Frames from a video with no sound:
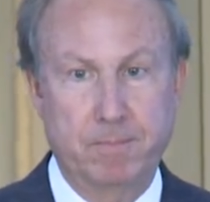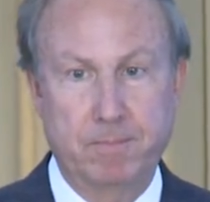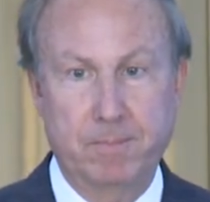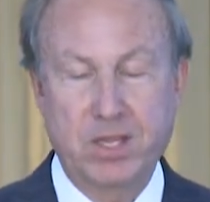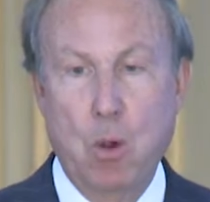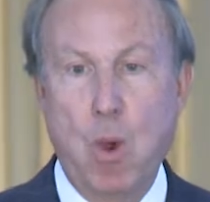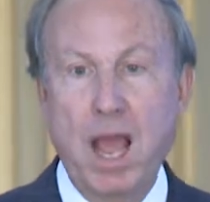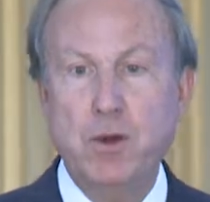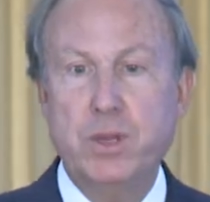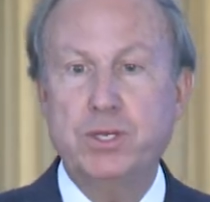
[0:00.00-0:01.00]
Now, why
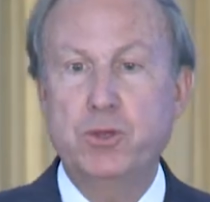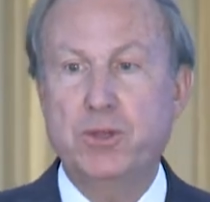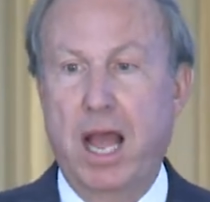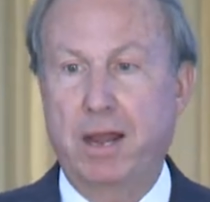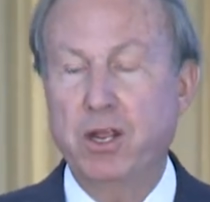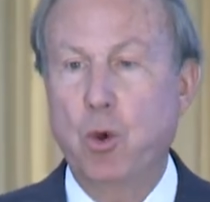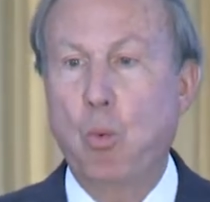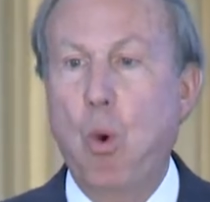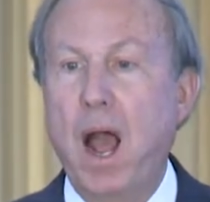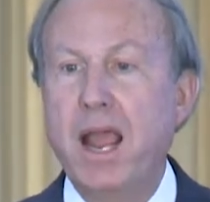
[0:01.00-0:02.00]
do we do that?
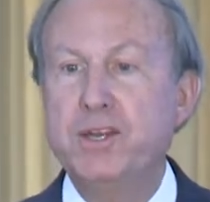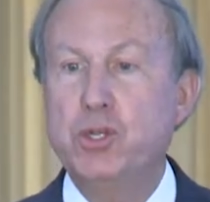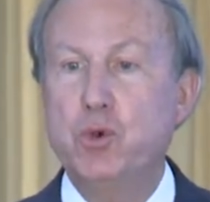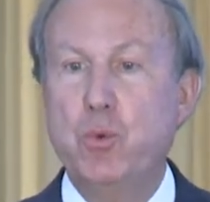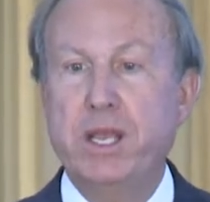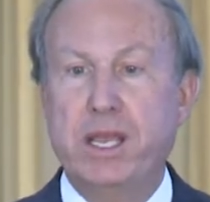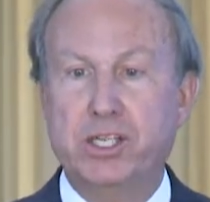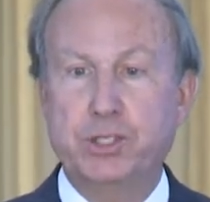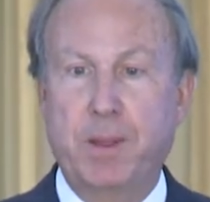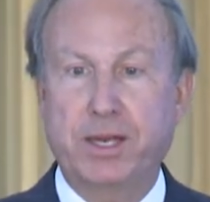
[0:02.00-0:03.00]
Why do we
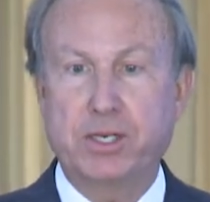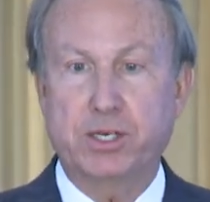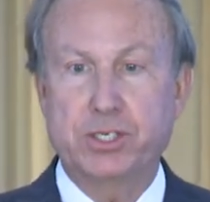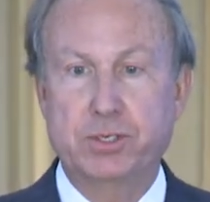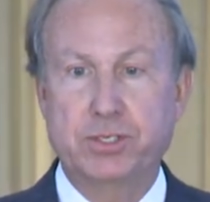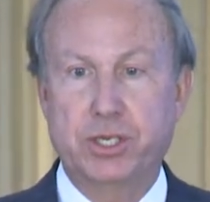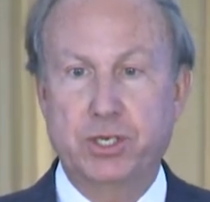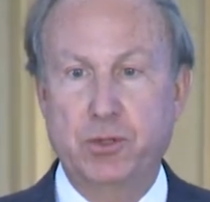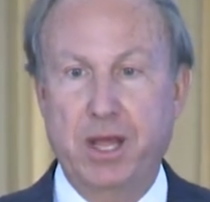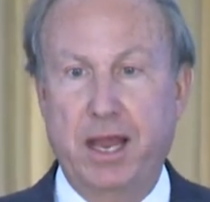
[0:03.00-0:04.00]
expect our students to
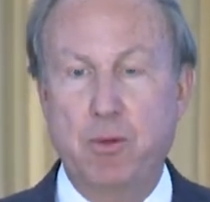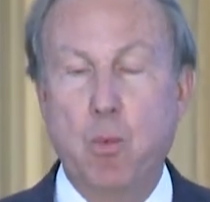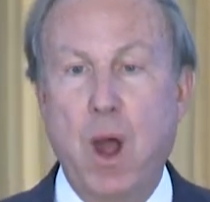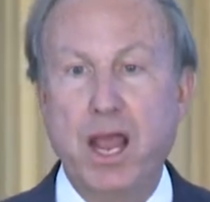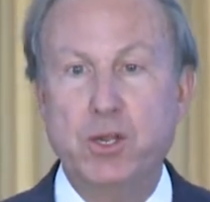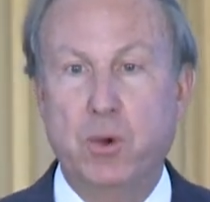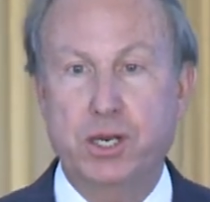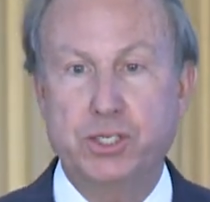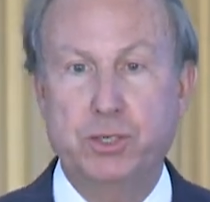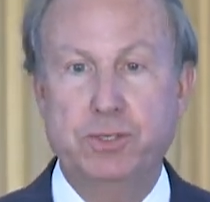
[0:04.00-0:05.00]
do that? And why do our
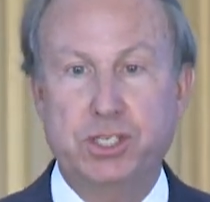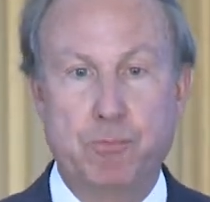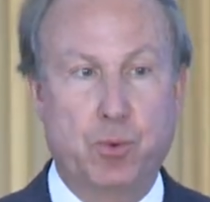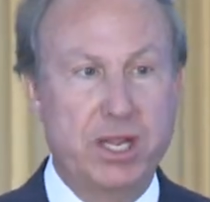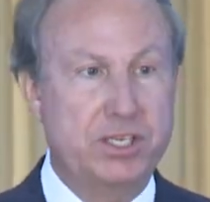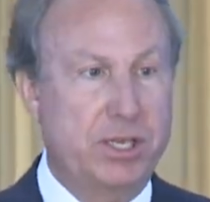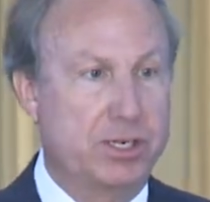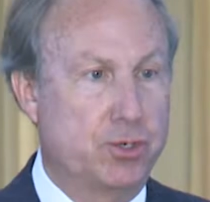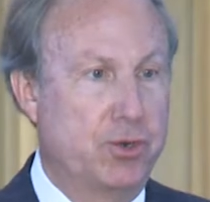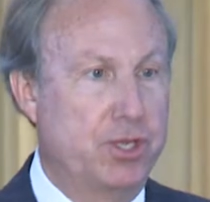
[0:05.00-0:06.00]
students embrace that
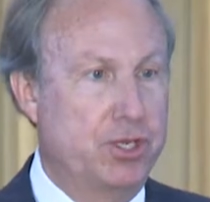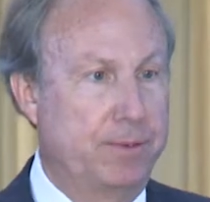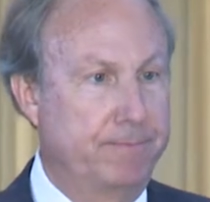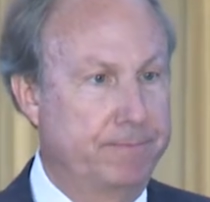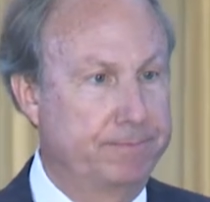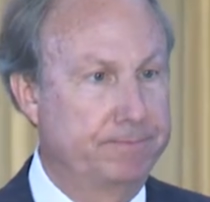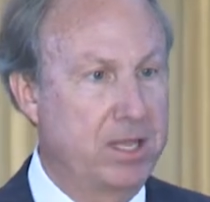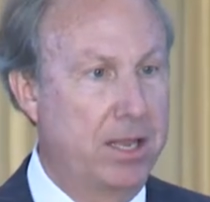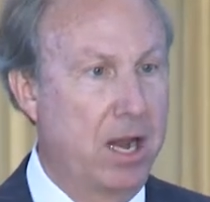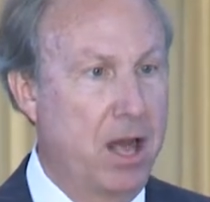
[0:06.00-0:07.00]
tradition
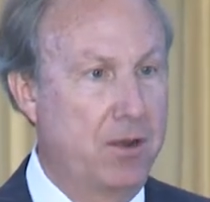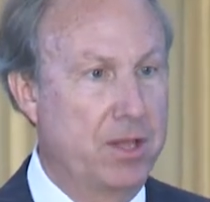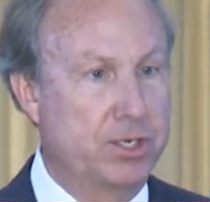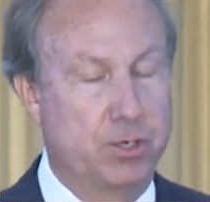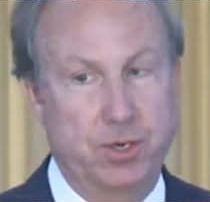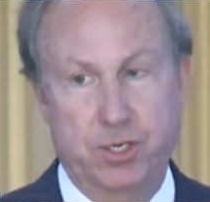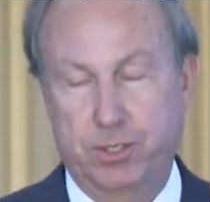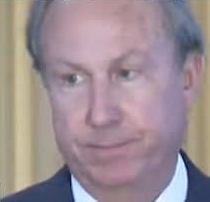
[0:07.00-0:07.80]
and honor that tradition?